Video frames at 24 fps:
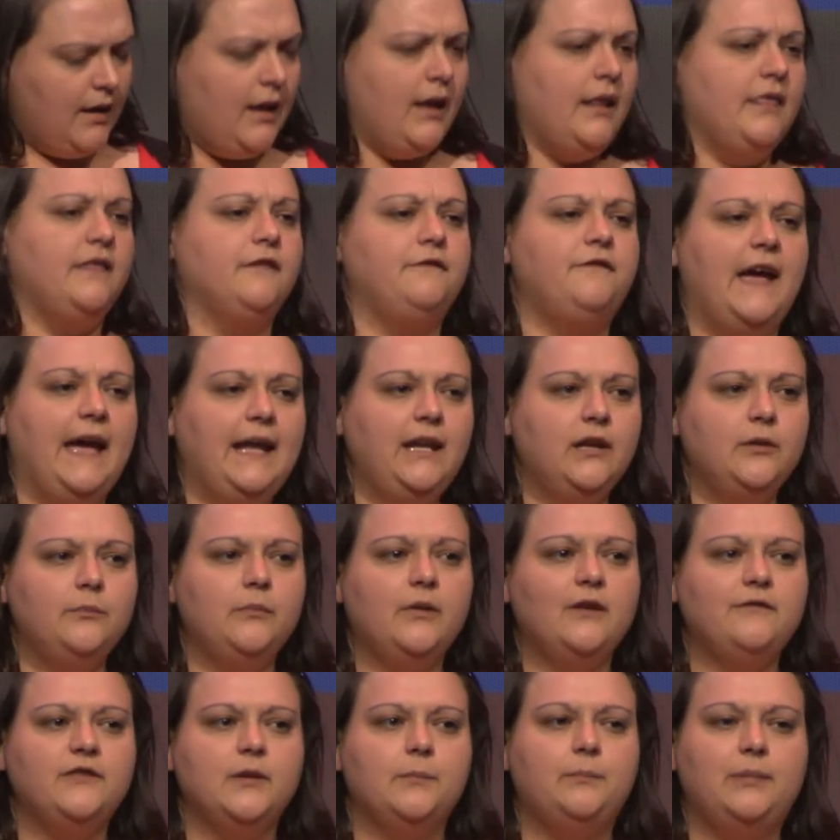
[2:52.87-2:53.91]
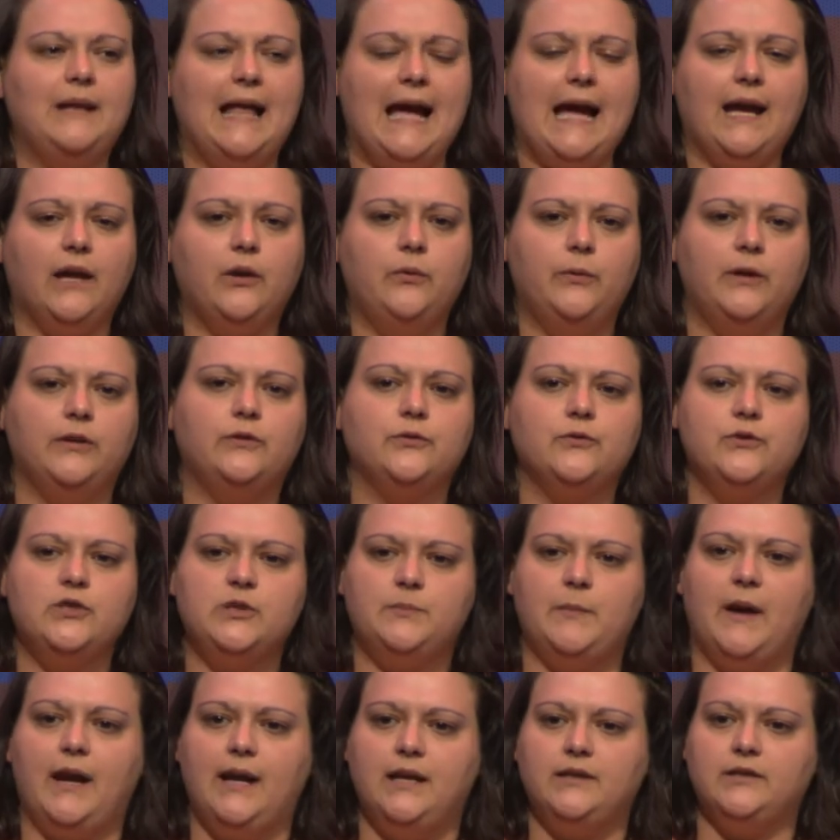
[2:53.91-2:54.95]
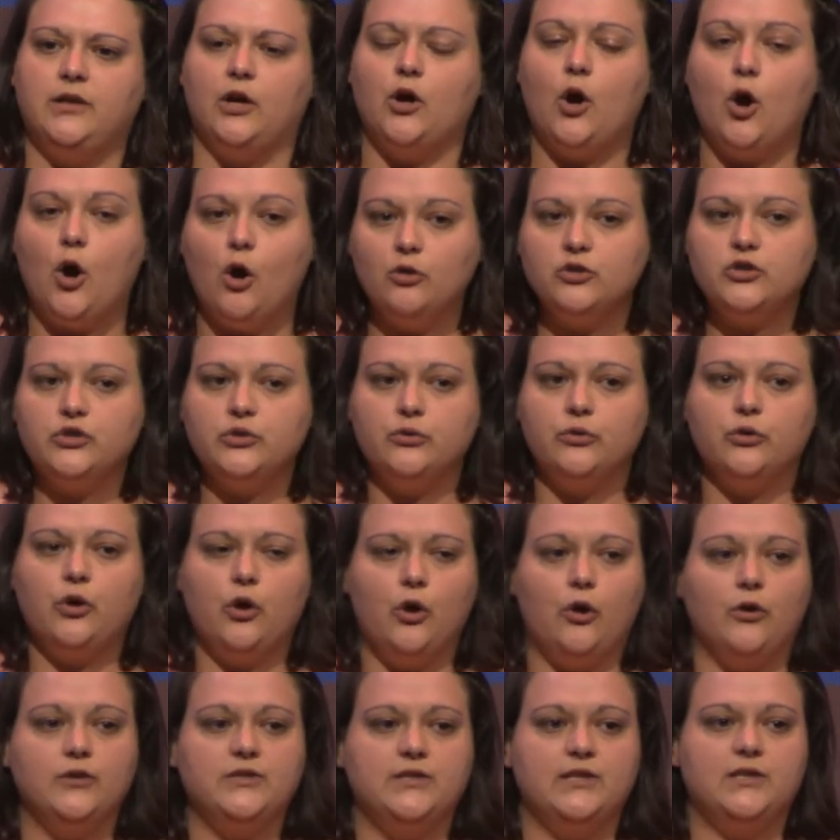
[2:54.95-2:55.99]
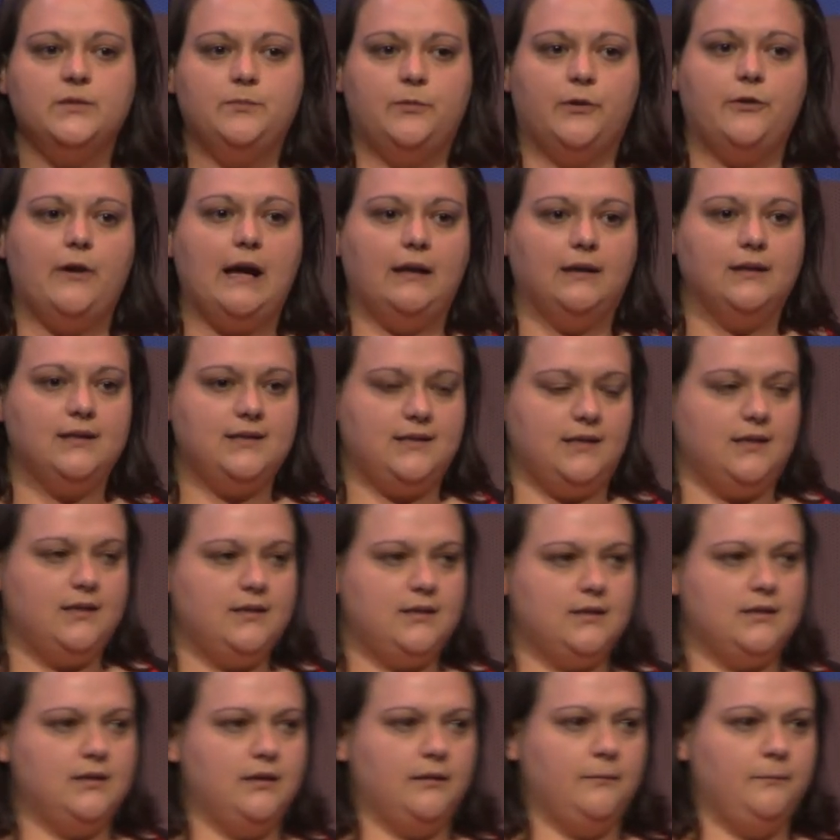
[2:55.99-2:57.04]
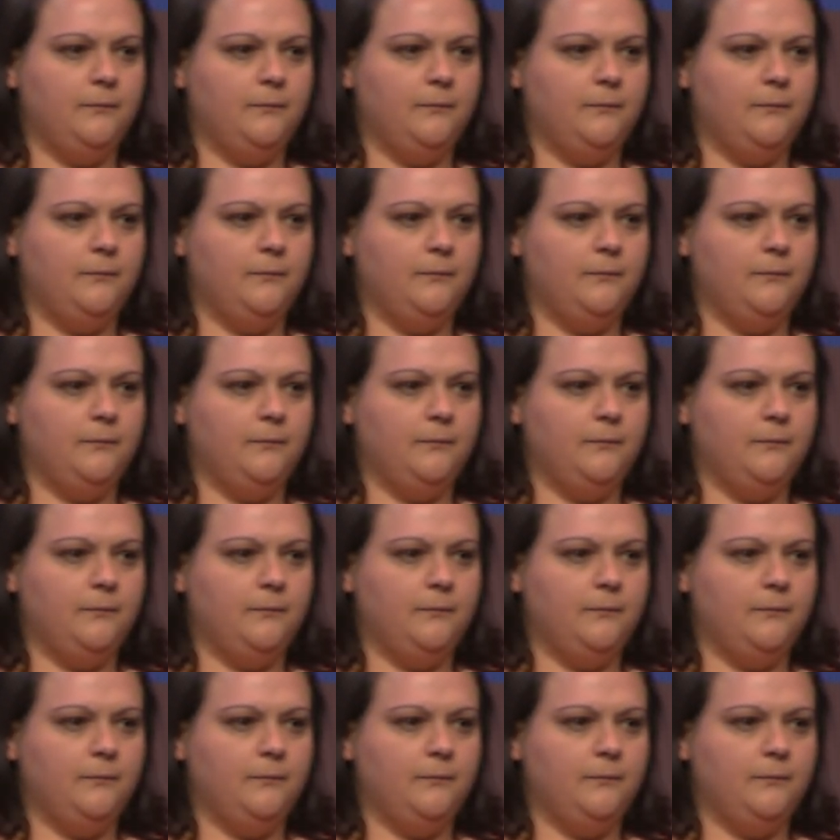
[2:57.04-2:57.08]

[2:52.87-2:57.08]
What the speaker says: The venom of the black widow spider also causes paralysis.